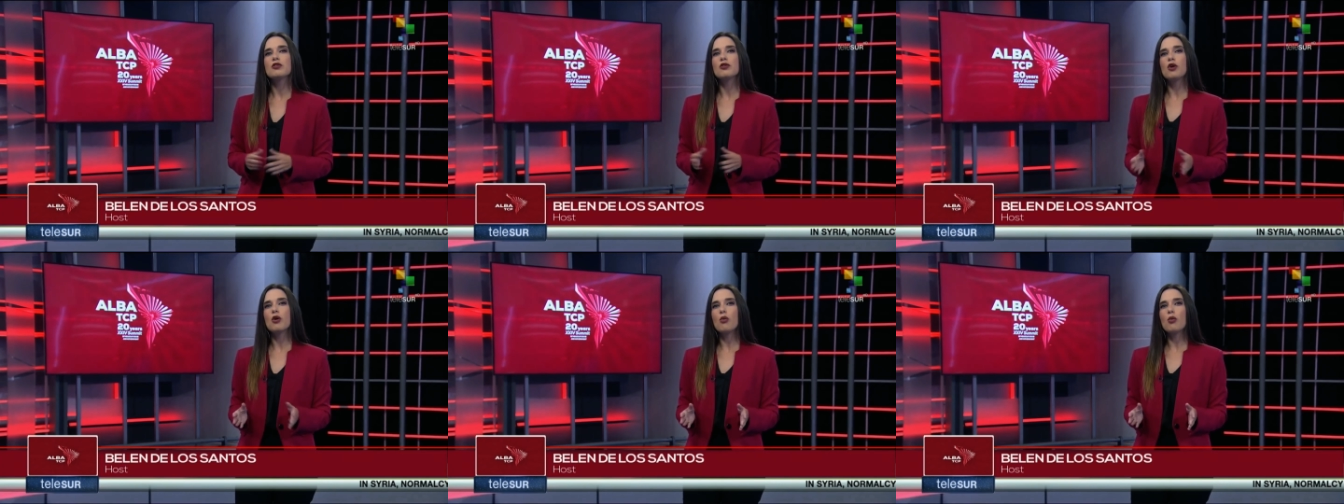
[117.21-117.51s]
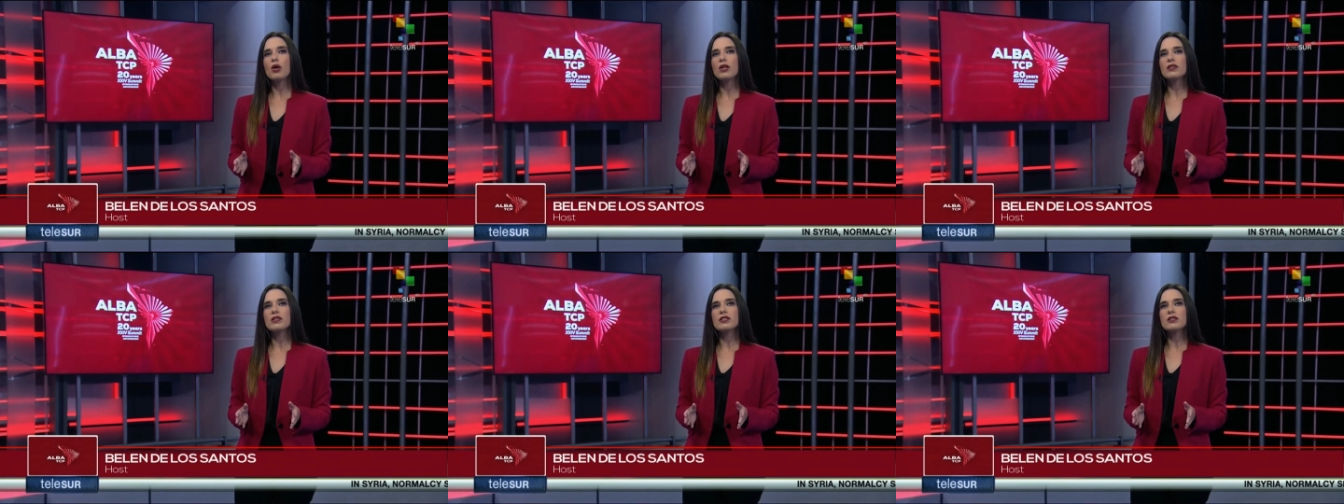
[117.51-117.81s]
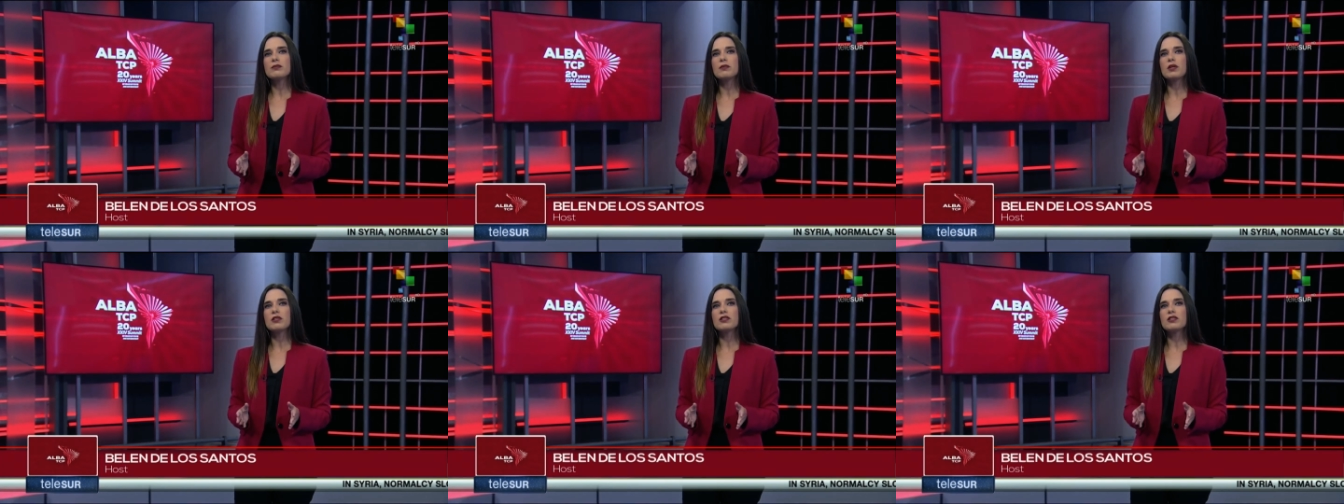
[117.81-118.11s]
To know what
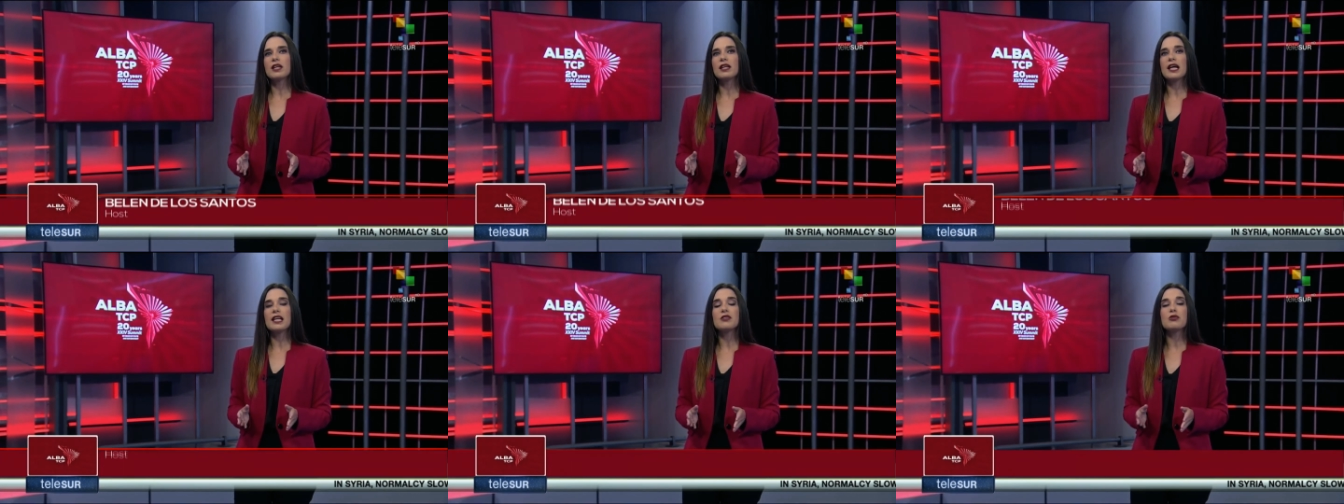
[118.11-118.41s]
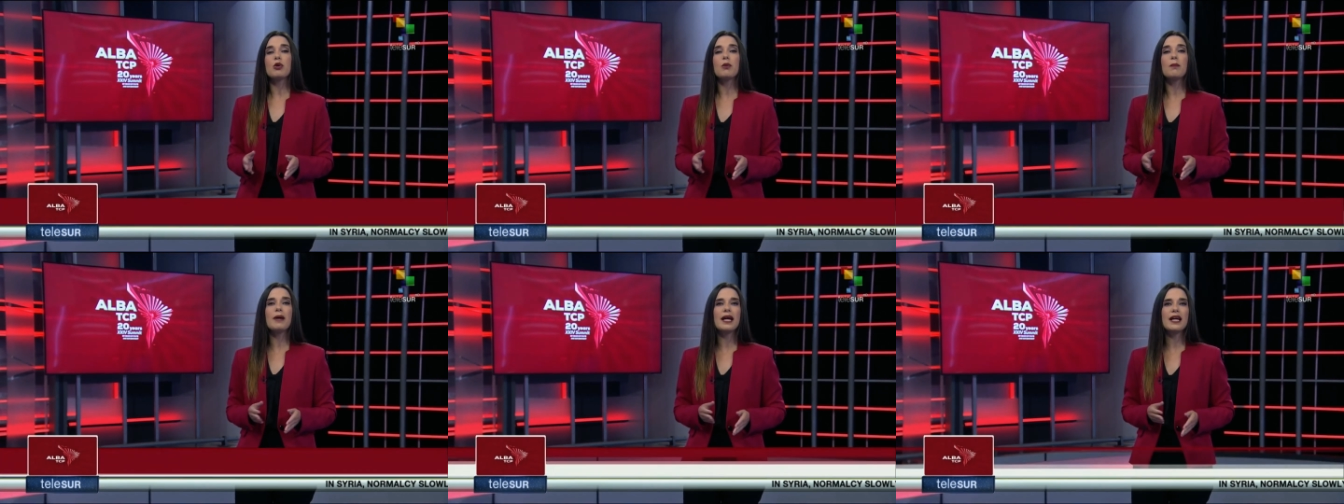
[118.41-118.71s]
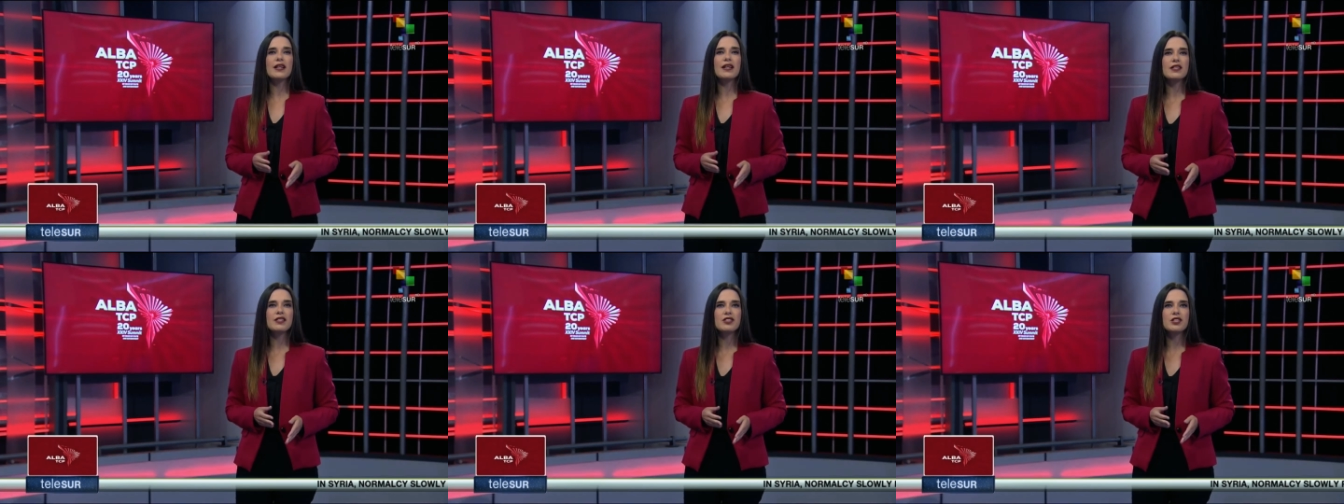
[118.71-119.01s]
this multilateral
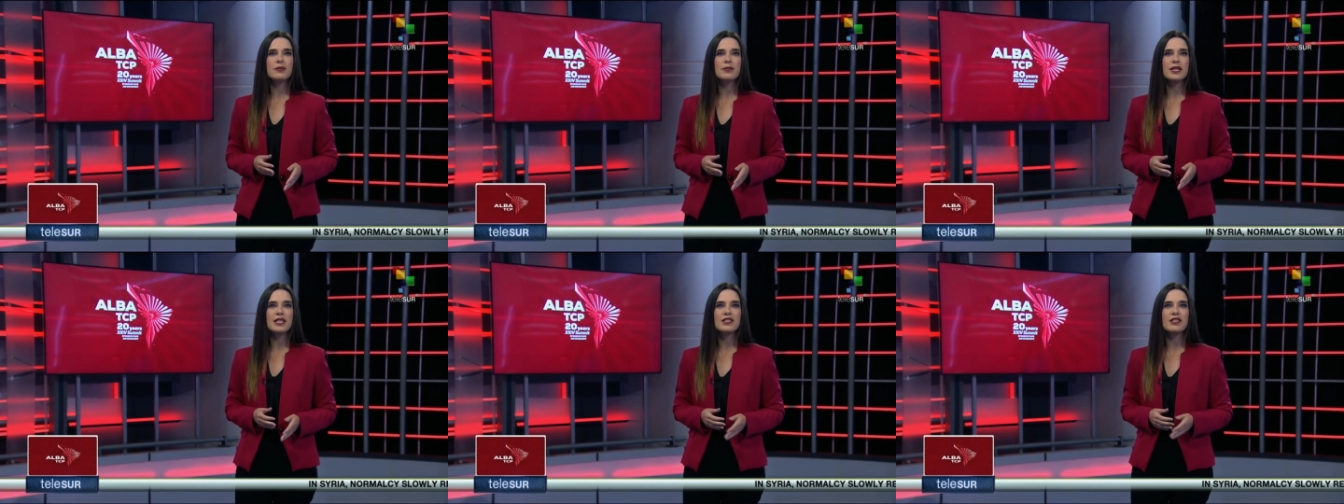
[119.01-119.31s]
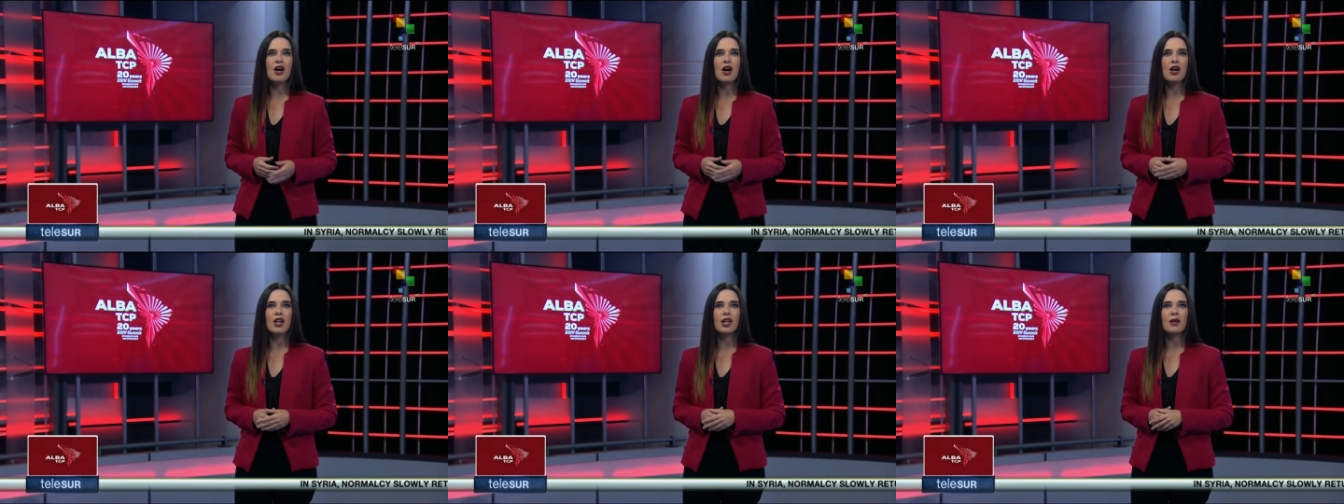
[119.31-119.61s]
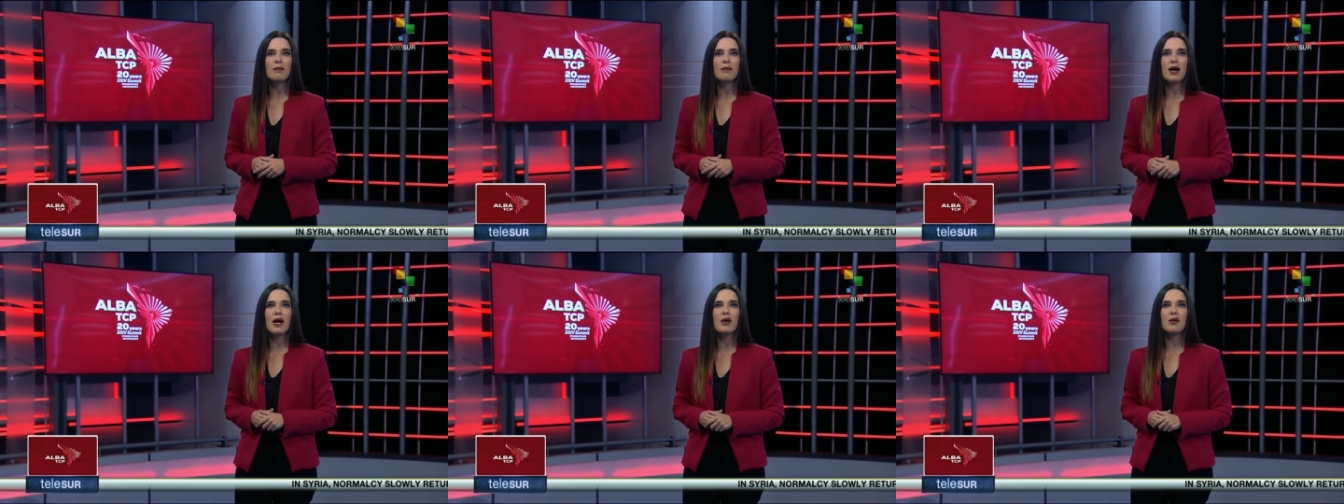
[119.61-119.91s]
mechanism is
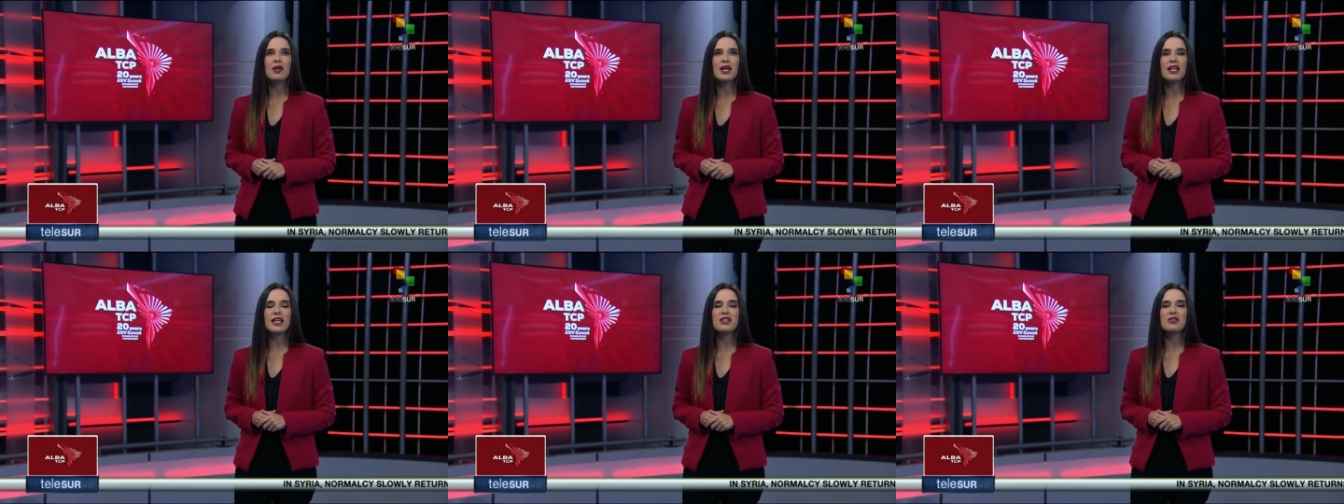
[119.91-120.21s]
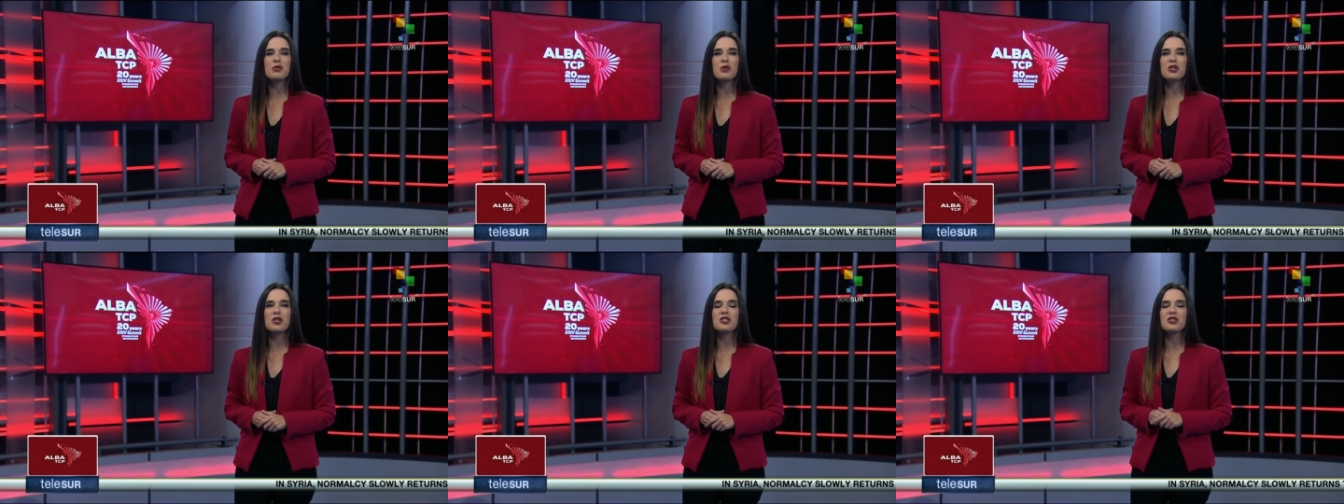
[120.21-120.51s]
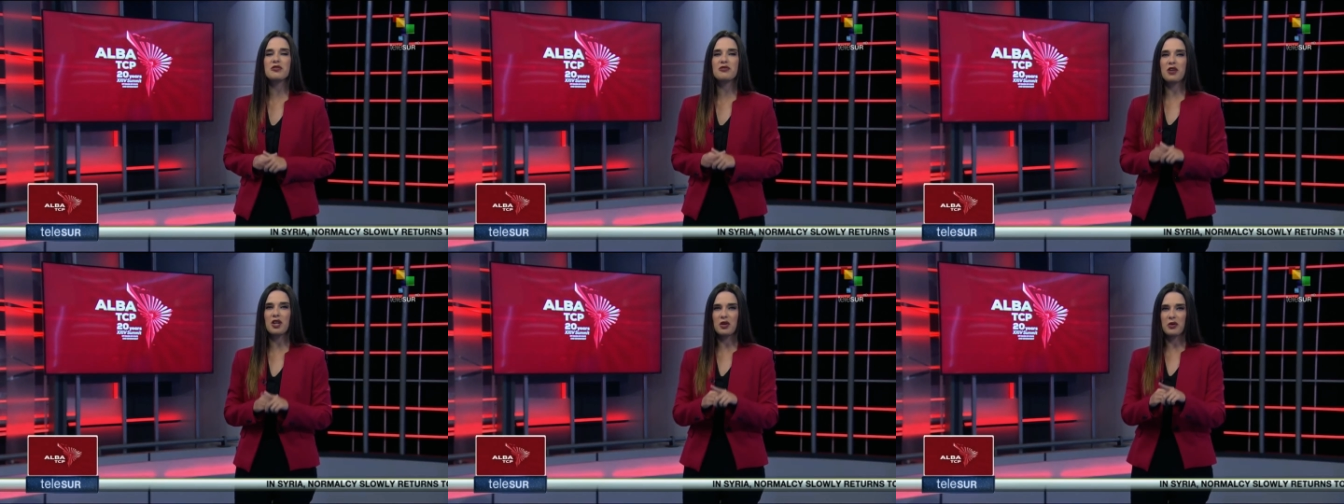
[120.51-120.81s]
all about, let's
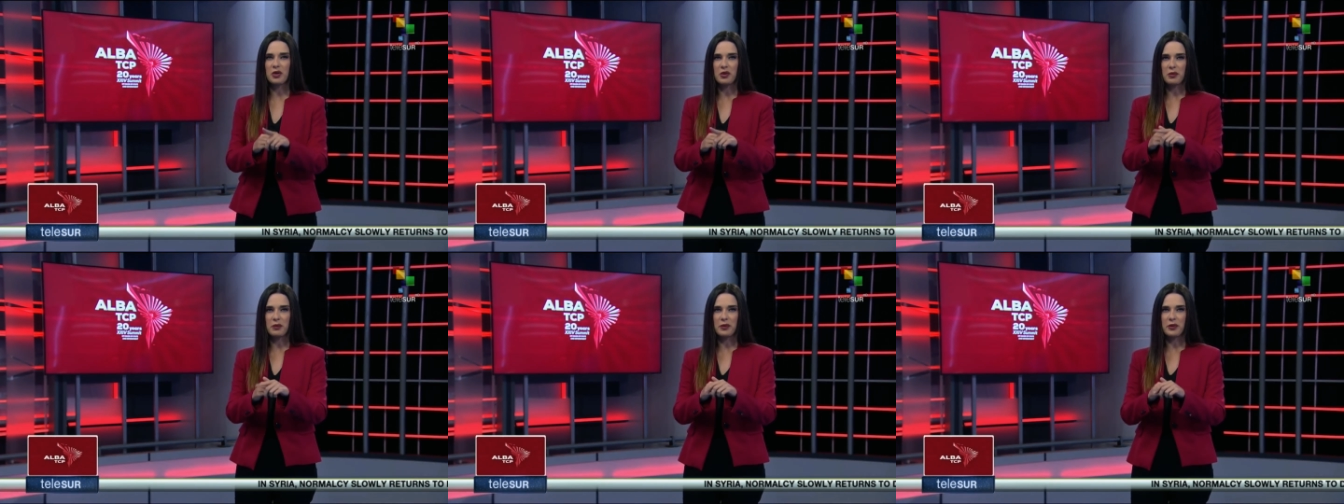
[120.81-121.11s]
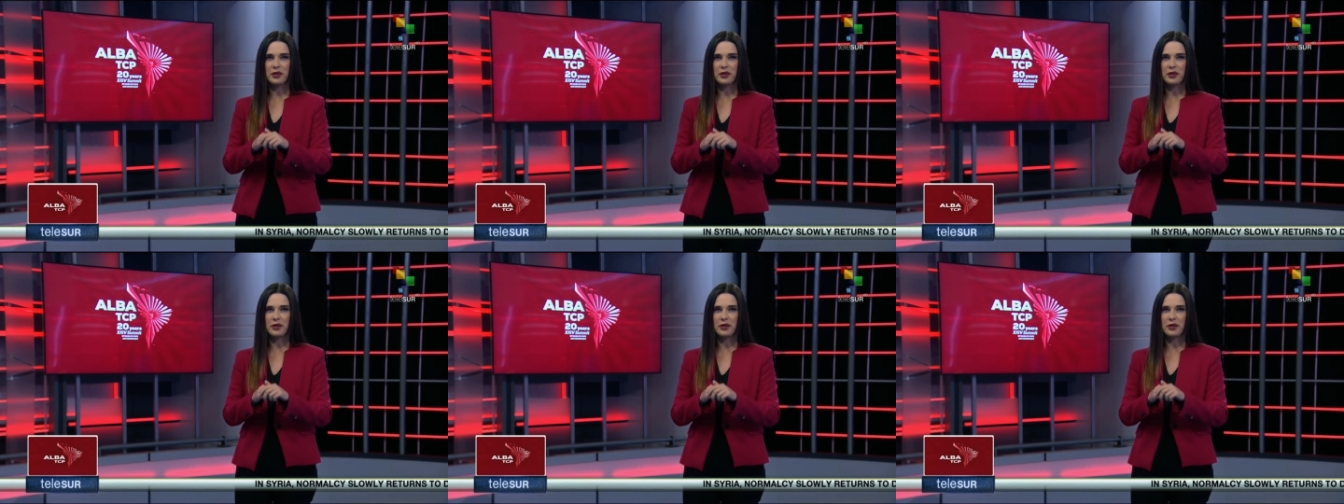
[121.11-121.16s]
watch the following